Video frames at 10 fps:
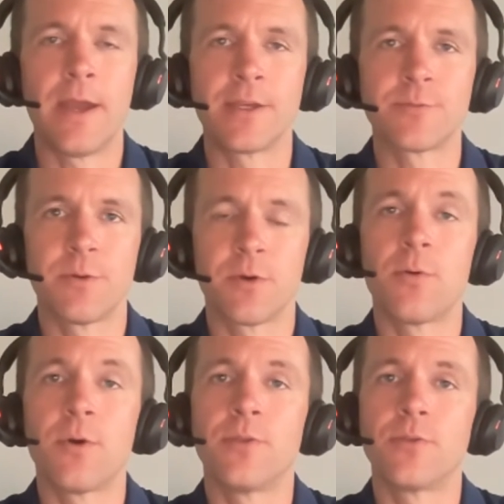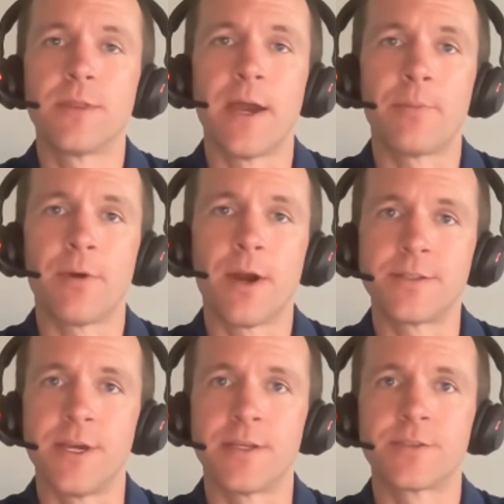As we were going through that
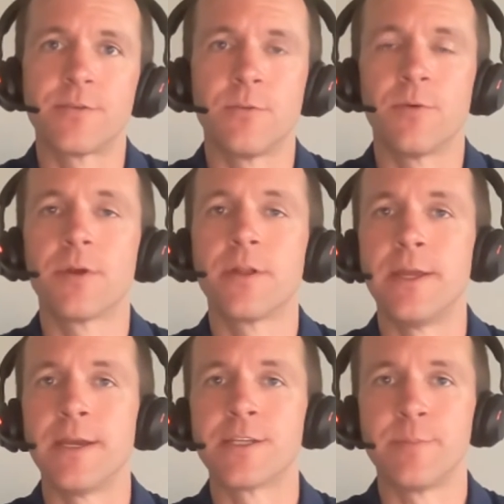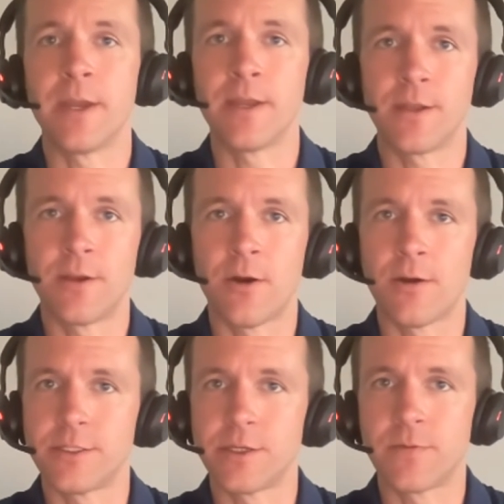process, we really expanded
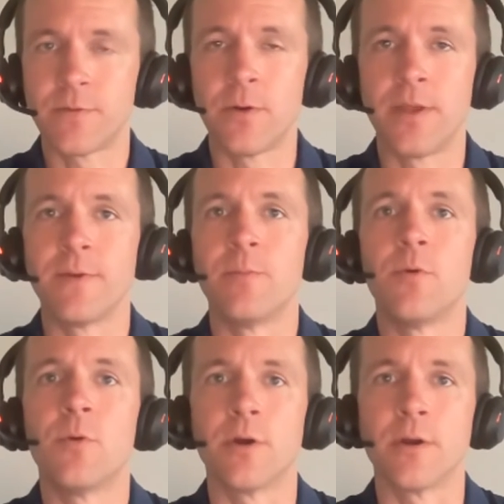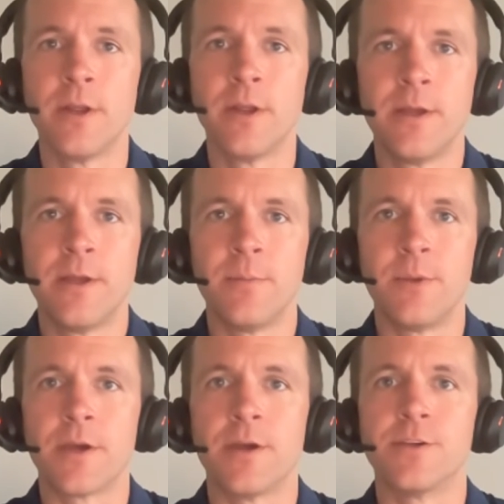our deal flow even more
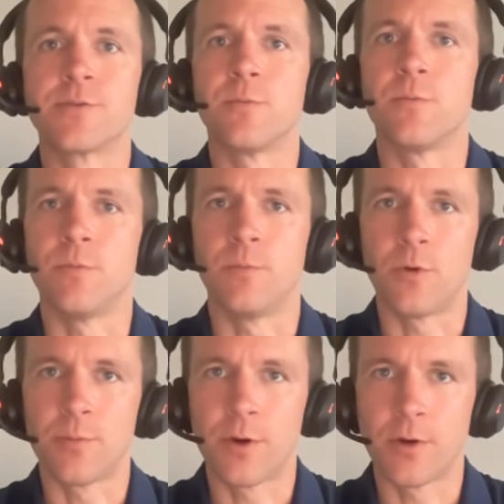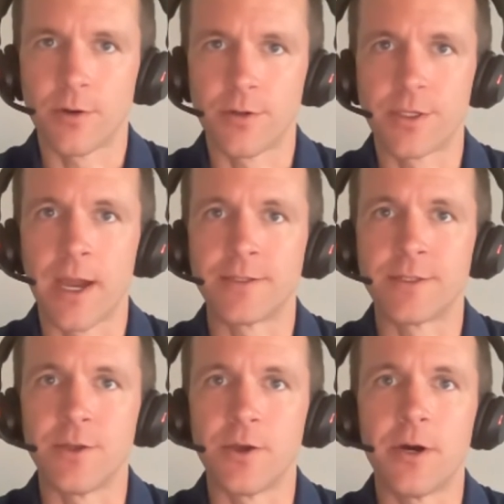because more brokers got
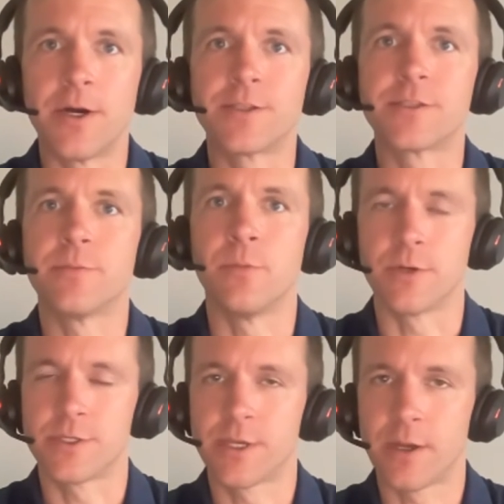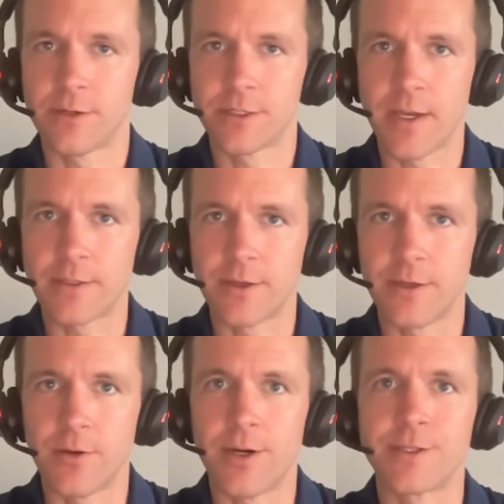to know us, more sellers got to
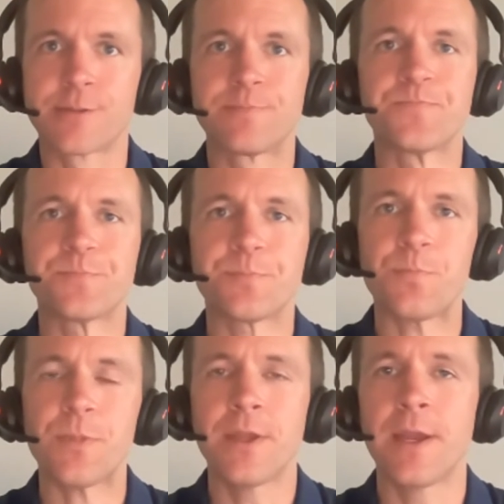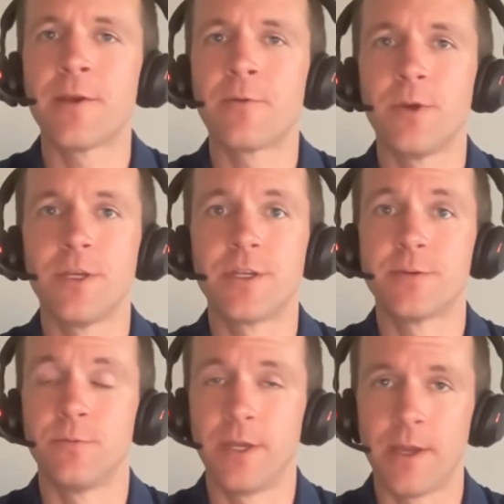know us, and we
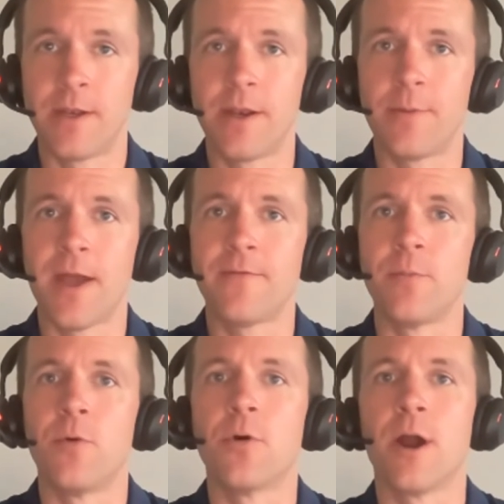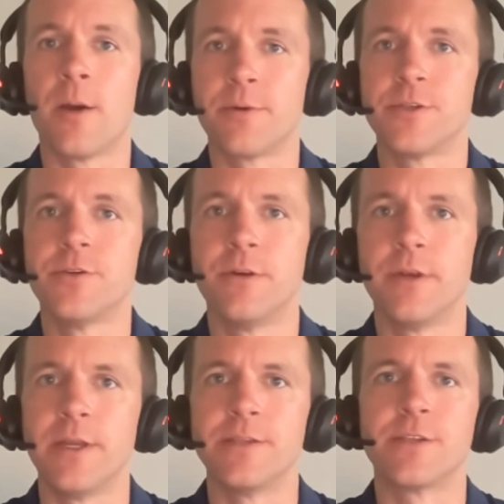just we ended up having more
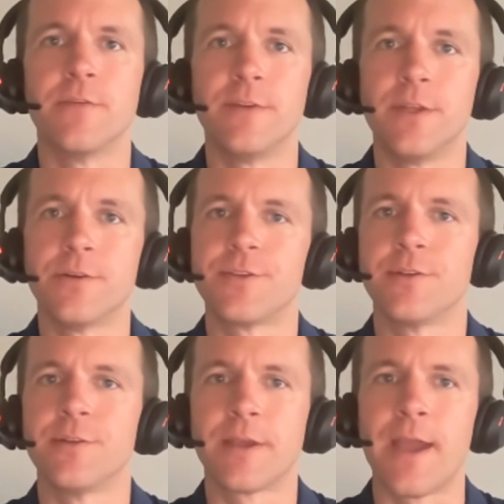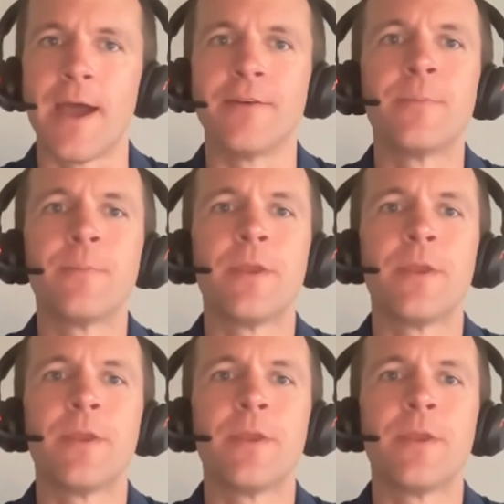opportunities of deals to look at.